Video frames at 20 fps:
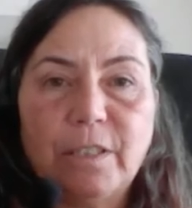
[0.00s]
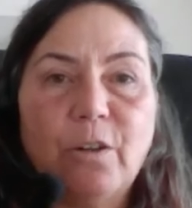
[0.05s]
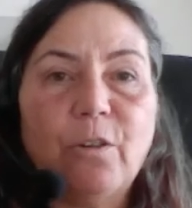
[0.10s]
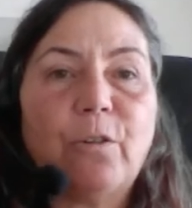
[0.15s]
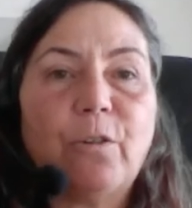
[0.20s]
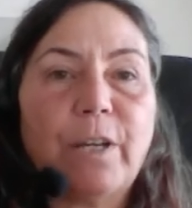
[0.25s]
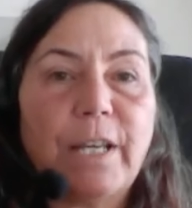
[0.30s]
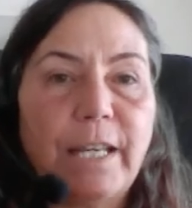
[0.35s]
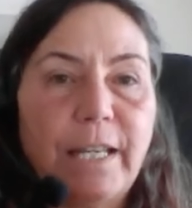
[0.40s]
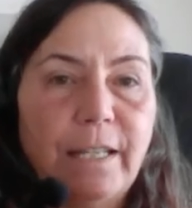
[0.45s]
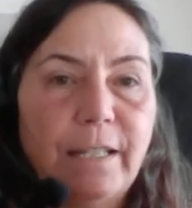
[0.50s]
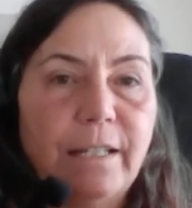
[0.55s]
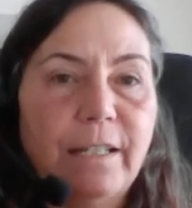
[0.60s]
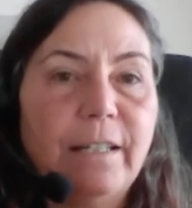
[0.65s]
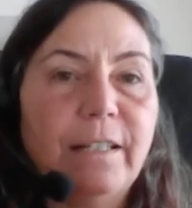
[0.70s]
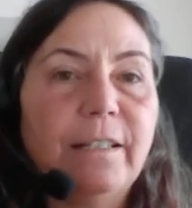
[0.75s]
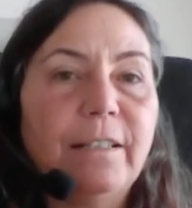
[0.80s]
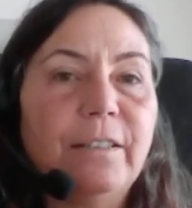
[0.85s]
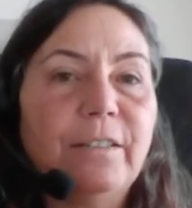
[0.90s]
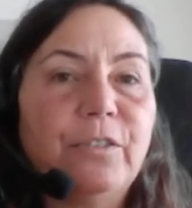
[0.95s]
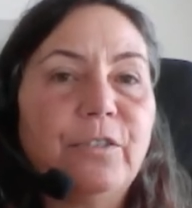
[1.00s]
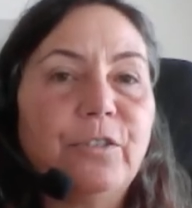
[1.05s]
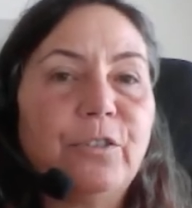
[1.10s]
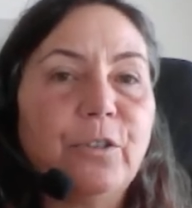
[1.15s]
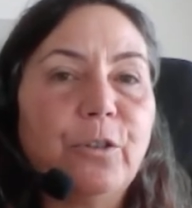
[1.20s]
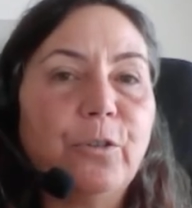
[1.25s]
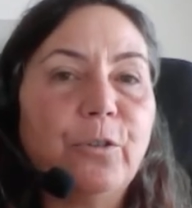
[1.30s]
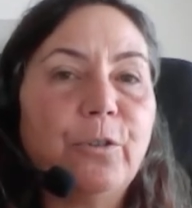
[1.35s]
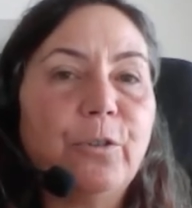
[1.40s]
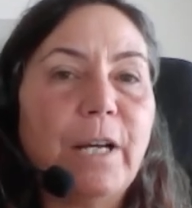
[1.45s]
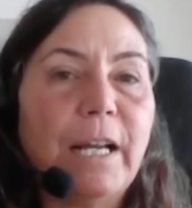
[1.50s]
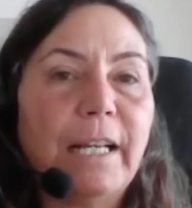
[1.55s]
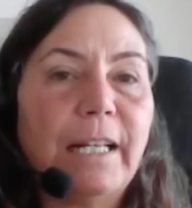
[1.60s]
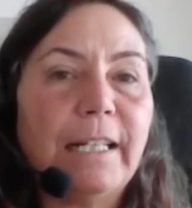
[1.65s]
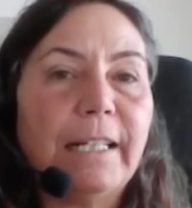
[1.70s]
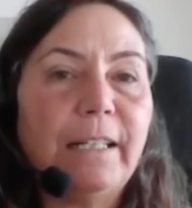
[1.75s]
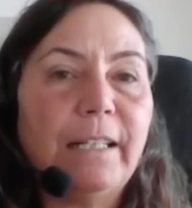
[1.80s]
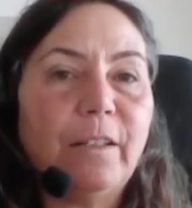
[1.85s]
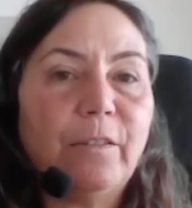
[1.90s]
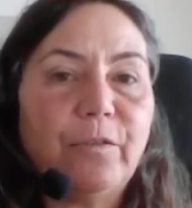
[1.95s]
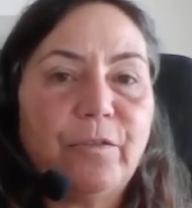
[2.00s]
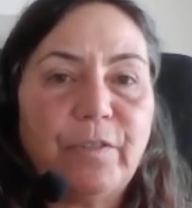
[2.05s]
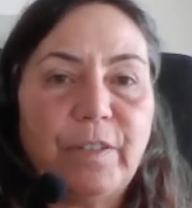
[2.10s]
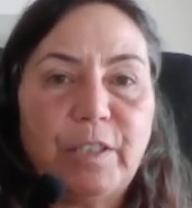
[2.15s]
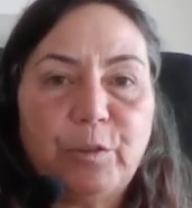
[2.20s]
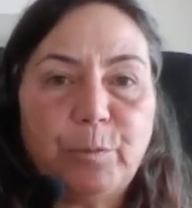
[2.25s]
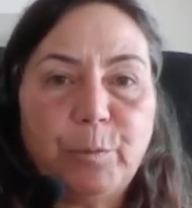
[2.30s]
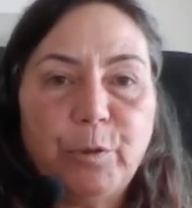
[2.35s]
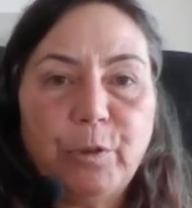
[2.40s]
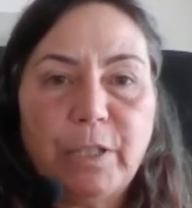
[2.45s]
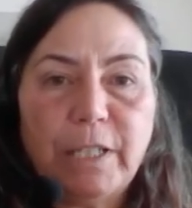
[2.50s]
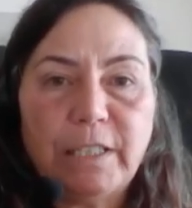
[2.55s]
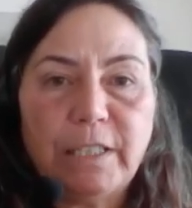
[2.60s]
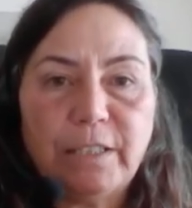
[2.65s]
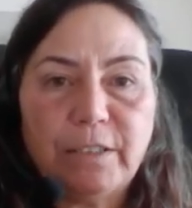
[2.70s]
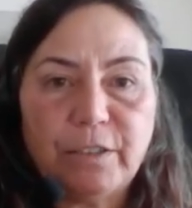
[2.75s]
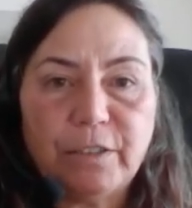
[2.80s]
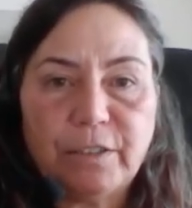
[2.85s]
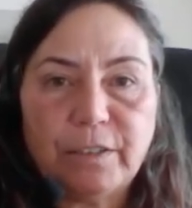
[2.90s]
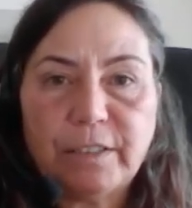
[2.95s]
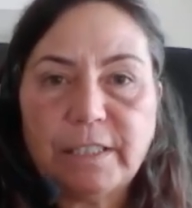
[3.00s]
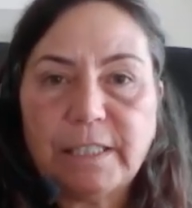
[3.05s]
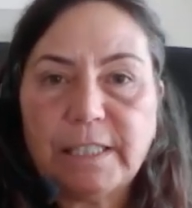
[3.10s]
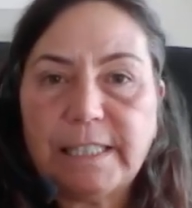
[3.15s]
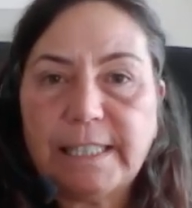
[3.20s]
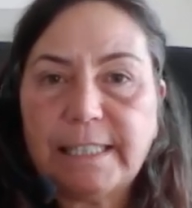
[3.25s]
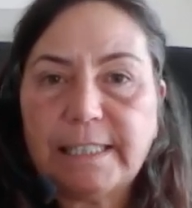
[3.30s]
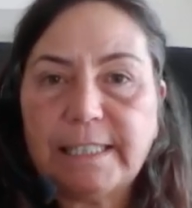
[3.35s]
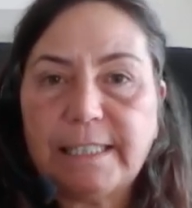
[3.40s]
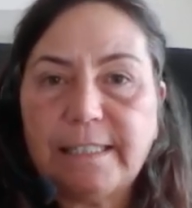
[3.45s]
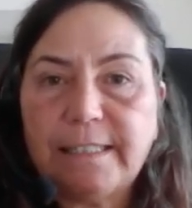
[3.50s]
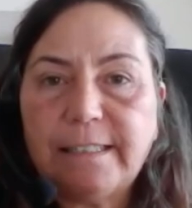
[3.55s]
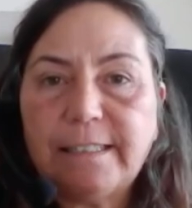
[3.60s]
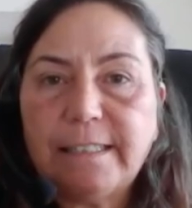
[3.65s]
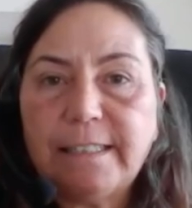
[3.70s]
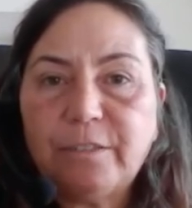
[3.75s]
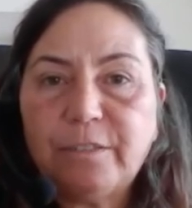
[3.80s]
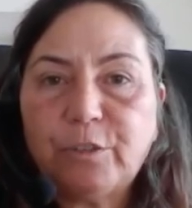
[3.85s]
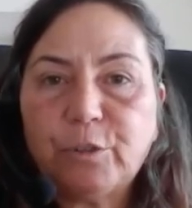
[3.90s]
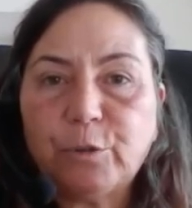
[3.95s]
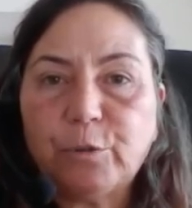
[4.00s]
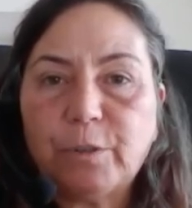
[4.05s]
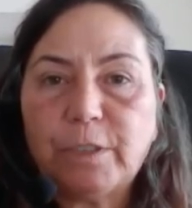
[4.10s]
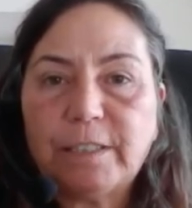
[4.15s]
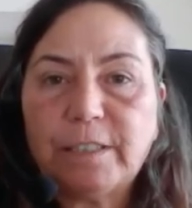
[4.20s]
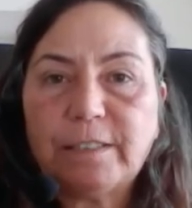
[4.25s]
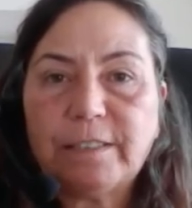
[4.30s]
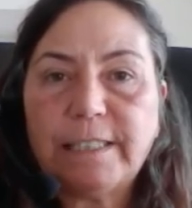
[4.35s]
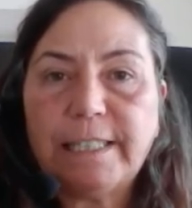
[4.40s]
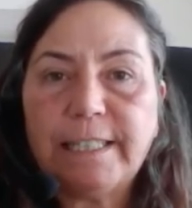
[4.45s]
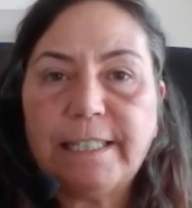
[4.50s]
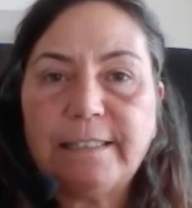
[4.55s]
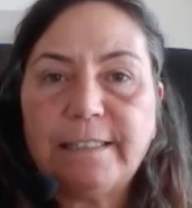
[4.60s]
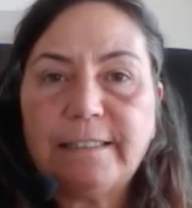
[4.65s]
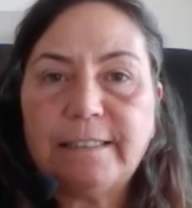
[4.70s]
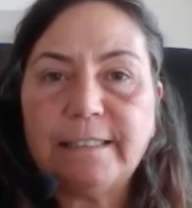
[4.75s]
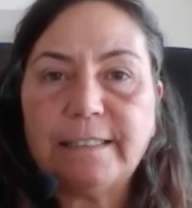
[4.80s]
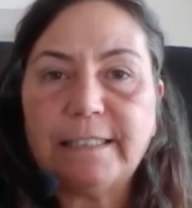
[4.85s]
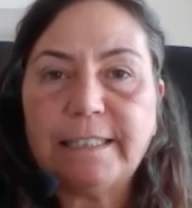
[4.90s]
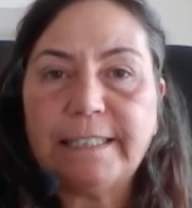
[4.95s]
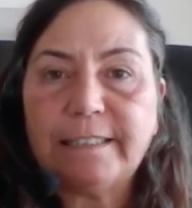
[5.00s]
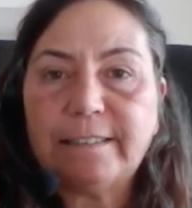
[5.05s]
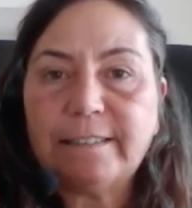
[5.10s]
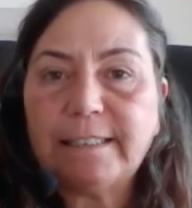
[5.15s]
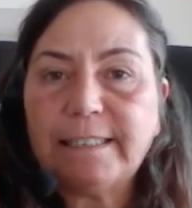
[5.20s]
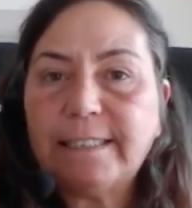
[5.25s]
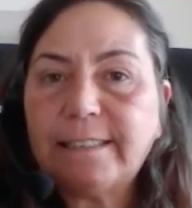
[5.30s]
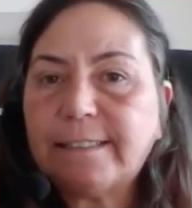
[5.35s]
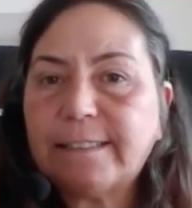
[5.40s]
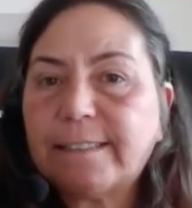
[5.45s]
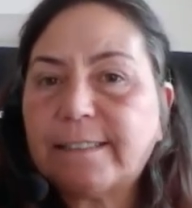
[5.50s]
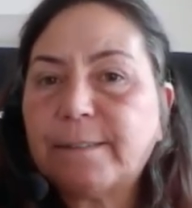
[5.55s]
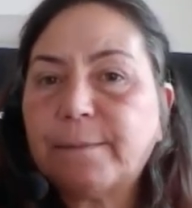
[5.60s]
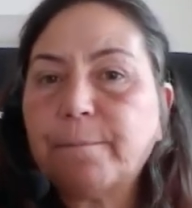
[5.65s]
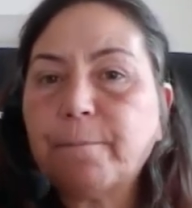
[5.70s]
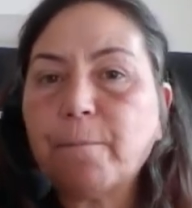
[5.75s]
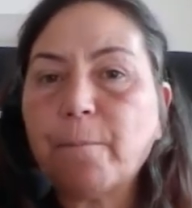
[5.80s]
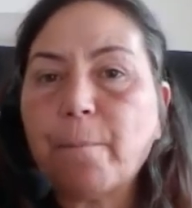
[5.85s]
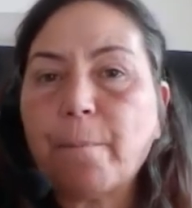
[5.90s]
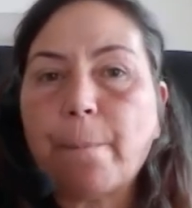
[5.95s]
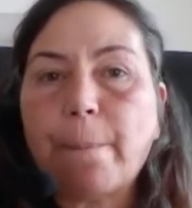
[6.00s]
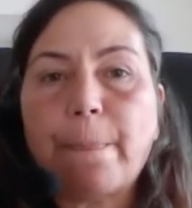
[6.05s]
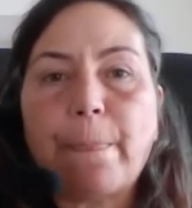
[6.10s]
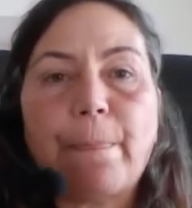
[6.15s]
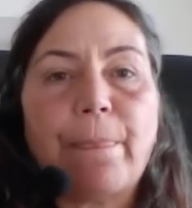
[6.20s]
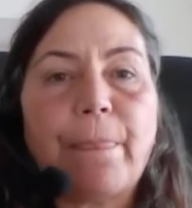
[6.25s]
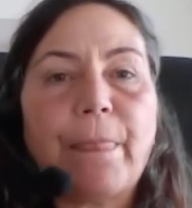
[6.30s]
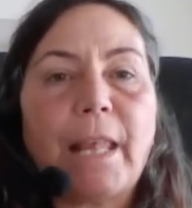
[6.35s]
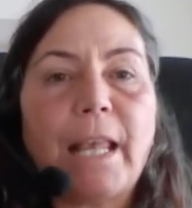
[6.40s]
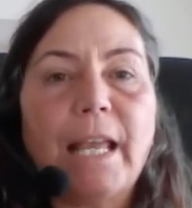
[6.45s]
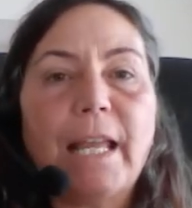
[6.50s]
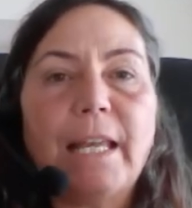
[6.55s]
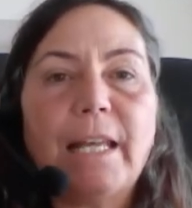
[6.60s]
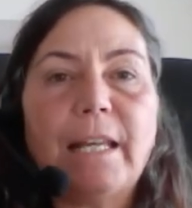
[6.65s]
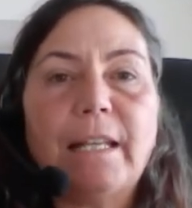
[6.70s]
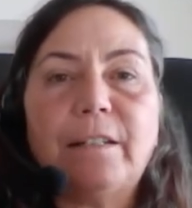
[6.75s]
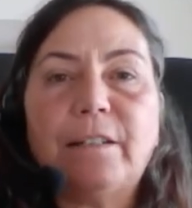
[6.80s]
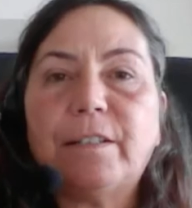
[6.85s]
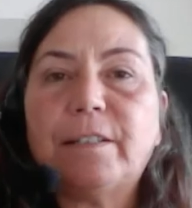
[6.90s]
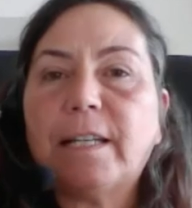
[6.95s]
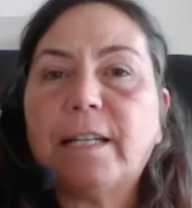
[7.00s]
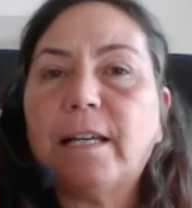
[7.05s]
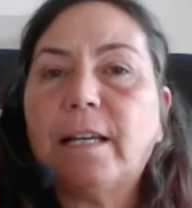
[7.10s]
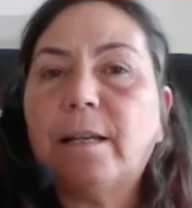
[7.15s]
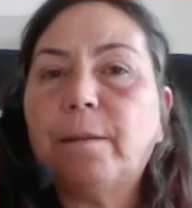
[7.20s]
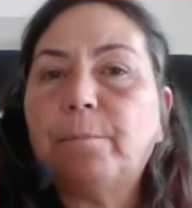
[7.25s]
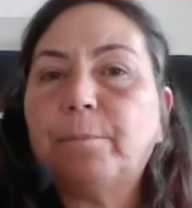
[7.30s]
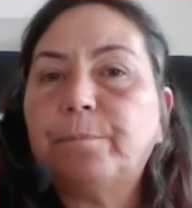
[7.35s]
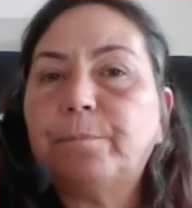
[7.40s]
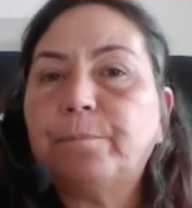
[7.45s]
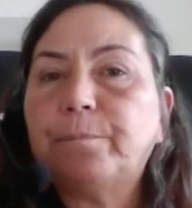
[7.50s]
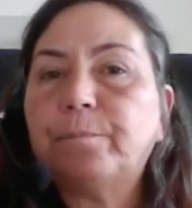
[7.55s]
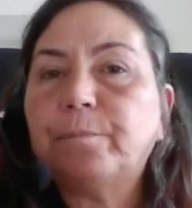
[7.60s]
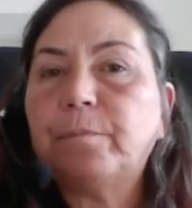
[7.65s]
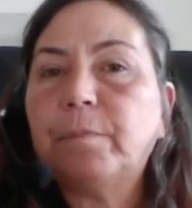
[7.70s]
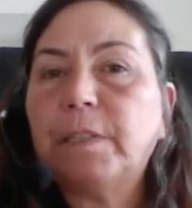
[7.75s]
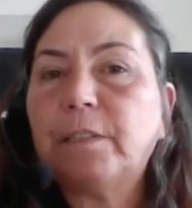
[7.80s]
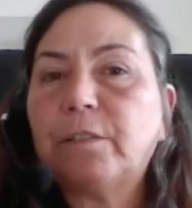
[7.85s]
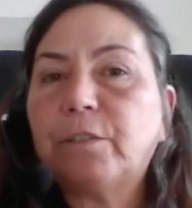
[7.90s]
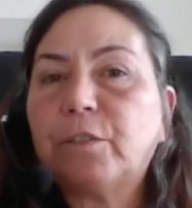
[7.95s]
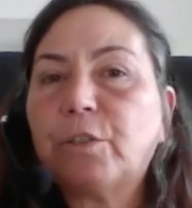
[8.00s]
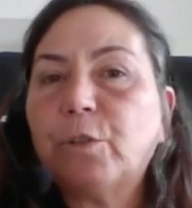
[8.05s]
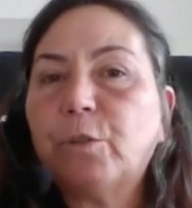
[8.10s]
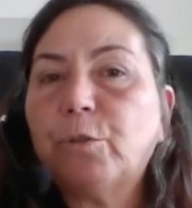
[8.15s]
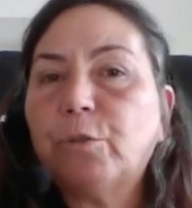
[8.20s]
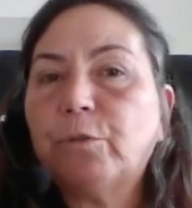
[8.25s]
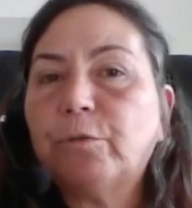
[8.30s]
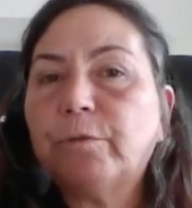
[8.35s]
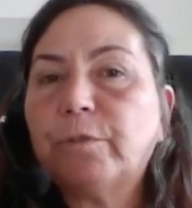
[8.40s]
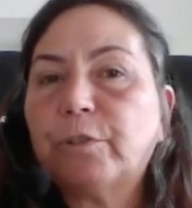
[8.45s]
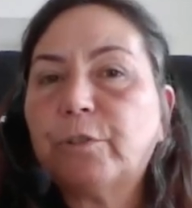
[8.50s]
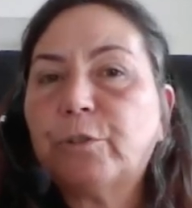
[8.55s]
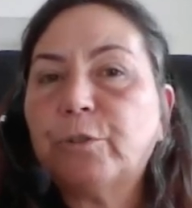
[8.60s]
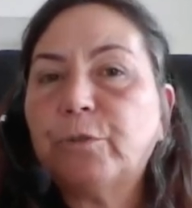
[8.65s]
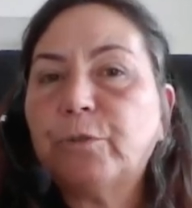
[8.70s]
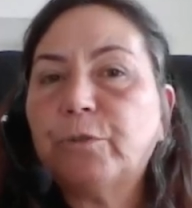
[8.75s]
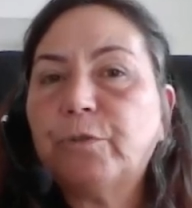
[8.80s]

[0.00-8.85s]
okay. So I click on Facebook and it doesn't connect anything. So let's edit the links list. And let's go over to